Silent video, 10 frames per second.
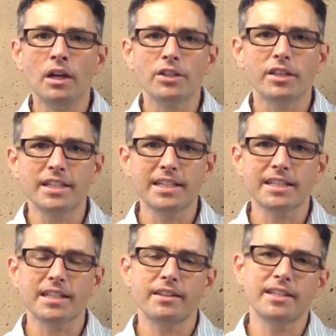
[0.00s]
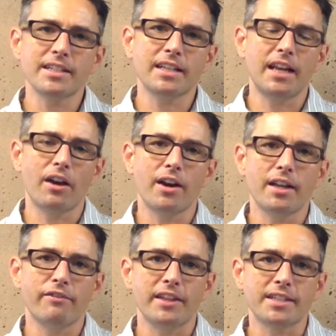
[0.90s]
So this is a this is a
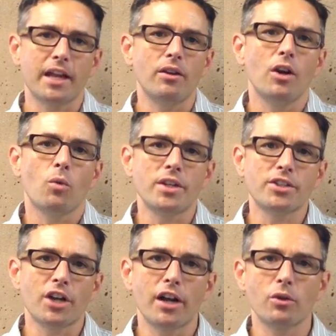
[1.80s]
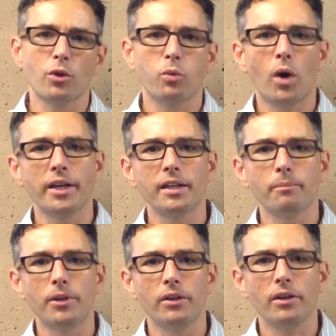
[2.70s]
narrative that said we started with one
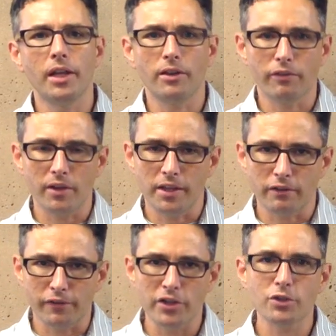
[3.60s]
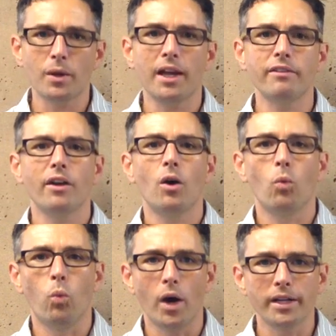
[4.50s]
compute in the in the first wave,
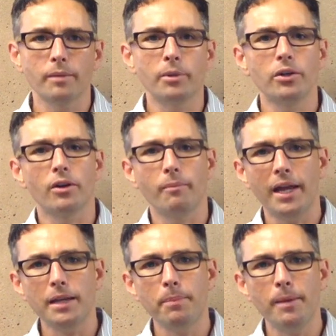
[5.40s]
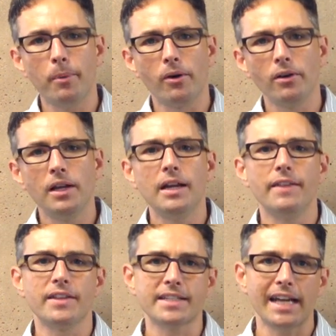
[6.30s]
one computer and many people. In
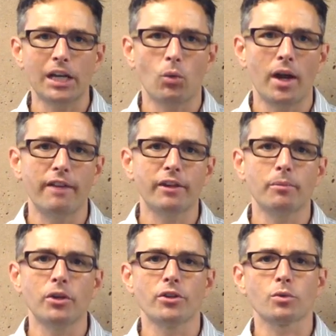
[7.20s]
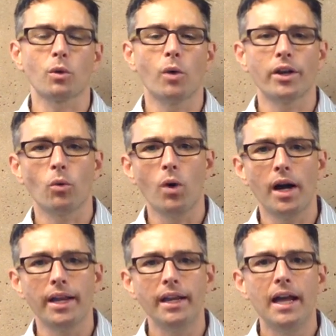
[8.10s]
the second wave, computers were one to
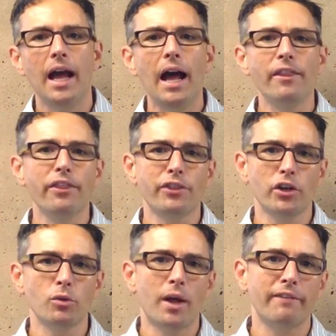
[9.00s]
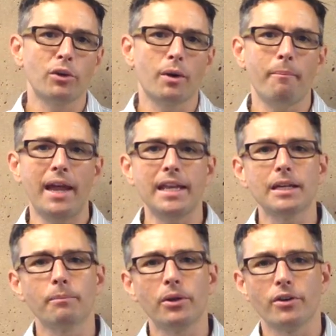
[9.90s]
one, and the third wave there were many
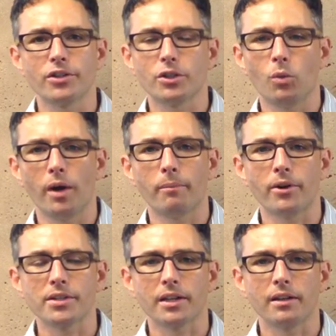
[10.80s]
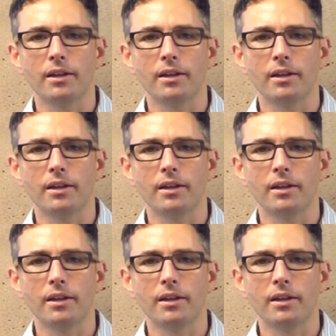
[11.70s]
computers to one person.